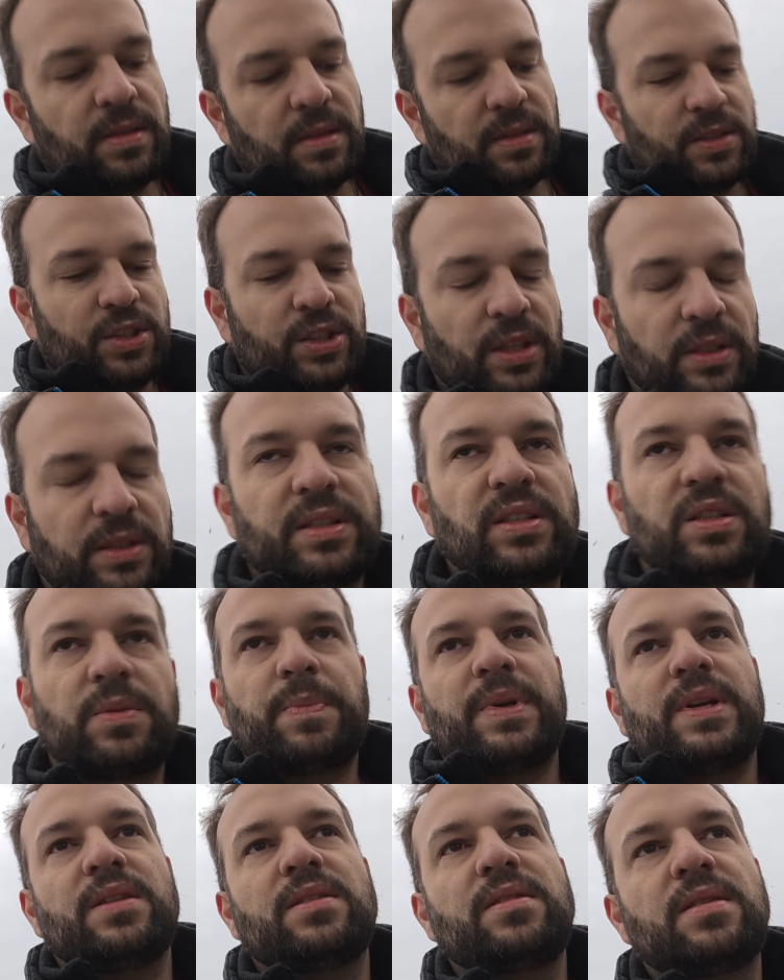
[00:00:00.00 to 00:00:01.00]
shutter
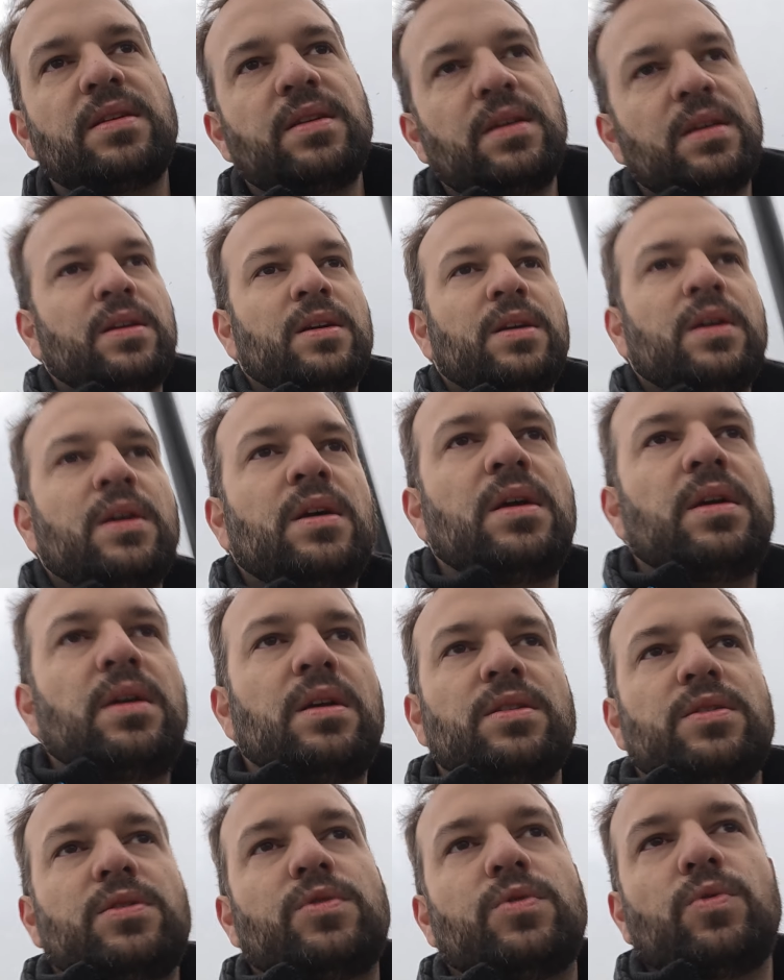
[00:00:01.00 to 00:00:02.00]
speed
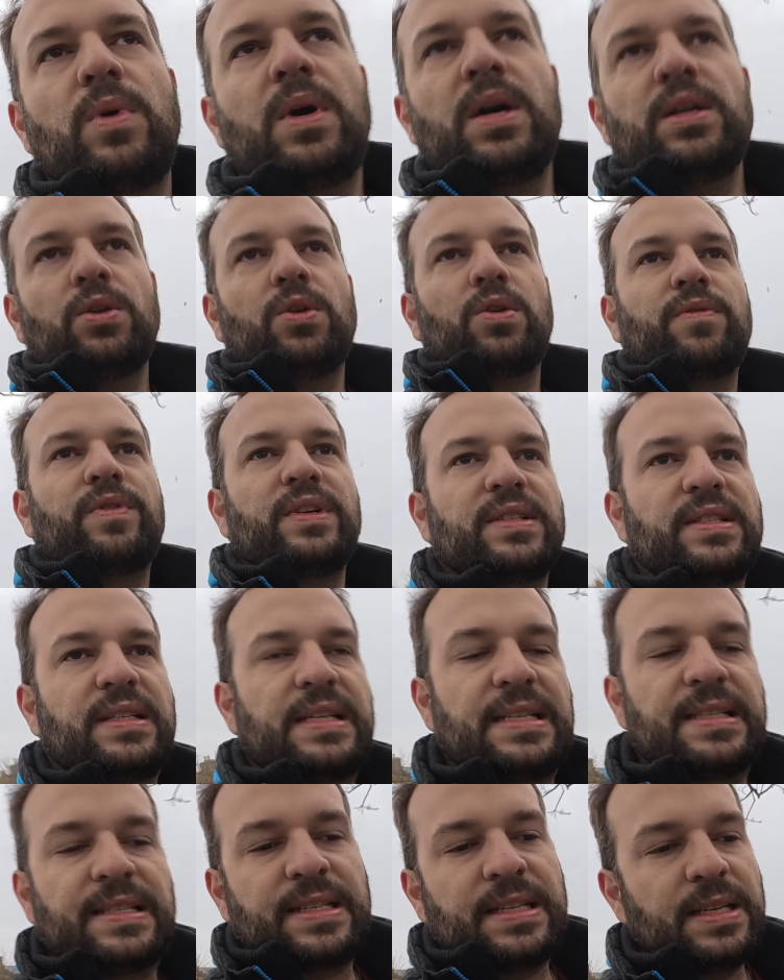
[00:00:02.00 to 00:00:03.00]
to
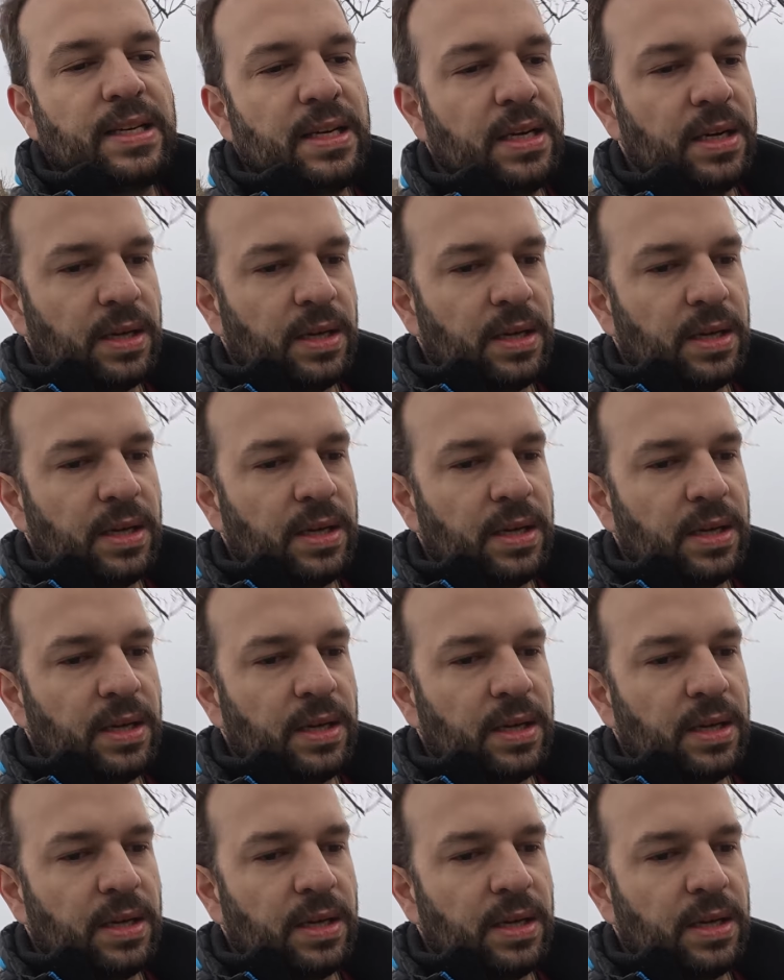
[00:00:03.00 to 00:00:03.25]
1/60.